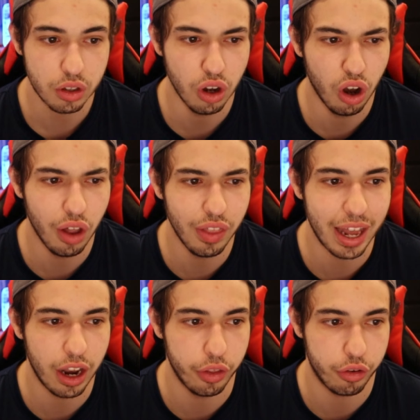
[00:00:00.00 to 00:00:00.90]
all that
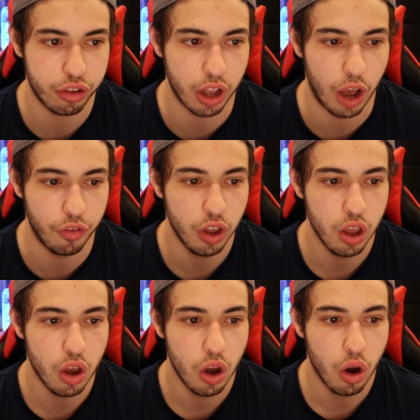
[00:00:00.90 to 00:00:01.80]
other stuff.
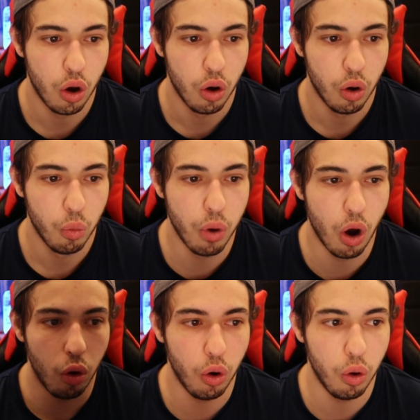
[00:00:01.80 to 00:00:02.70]
Well,